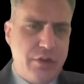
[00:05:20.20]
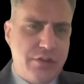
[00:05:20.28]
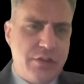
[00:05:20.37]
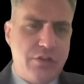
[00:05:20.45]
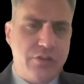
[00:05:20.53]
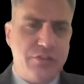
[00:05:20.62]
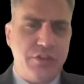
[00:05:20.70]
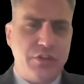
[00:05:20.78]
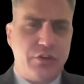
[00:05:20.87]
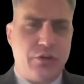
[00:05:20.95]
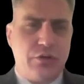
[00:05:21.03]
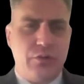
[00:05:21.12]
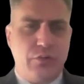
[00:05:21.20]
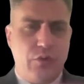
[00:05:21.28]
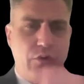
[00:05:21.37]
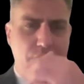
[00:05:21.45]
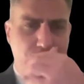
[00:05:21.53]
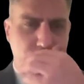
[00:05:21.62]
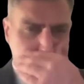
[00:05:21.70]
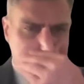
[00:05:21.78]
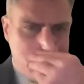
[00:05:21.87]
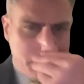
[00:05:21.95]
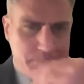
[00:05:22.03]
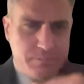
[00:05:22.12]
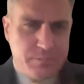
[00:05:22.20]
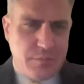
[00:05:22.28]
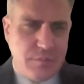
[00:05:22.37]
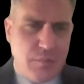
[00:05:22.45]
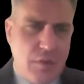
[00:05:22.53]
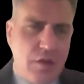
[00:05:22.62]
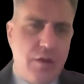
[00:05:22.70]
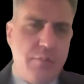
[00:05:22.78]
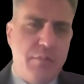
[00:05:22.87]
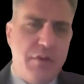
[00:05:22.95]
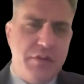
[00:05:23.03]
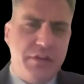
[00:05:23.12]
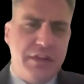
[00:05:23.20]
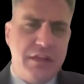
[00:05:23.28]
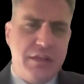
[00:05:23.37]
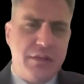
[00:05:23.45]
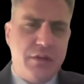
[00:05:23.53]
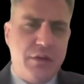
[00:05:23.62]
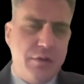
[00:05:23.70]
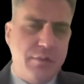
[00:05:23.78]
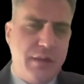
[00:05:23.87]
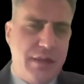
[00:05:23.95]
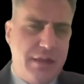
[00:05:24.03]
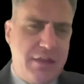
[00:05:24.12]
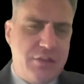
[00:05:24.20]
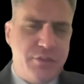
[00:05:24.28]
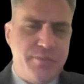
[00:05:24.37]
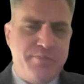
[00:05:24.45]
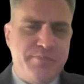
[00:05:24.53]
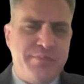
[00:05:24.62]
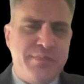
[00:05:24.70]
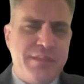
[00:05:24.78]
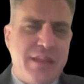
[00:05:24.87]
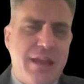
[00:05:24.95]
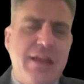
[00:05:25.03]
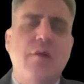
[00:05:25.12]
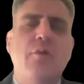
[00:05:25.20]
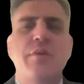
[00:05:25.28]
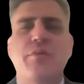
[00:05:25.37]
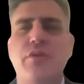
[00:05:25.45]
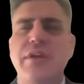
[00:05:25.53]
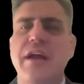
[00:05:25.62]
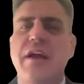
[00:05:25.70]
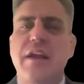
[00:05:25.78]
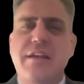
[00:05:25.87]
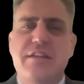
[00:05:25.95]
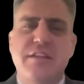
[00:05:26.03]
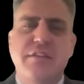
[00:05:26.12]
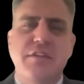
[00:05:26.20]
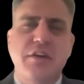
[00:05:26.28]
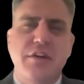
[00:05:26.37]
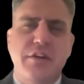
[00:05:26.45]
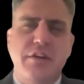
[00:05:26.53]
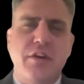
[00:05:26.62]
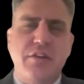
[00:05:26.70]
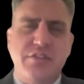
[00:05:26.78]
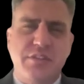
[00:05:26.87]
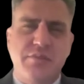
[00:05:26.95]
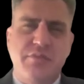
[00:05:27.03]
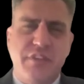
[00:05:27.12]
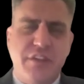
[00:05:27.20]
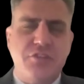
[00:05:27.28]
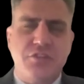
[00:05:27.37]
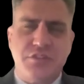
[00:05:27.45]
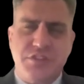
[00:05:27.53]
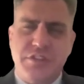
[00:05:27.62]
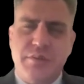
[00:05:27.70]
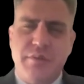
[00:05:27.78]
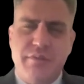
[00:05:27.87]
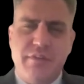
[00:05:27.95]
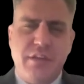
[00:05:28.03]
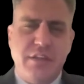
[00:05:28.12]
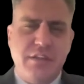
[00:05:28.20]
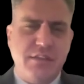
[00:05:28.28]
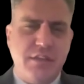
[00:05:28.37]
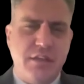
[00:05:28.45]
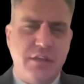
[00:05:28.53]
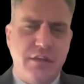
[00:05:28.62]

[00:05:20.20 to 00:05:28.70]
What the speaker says: years in current role, monthly income, age. And I want to point out I did custom features some of these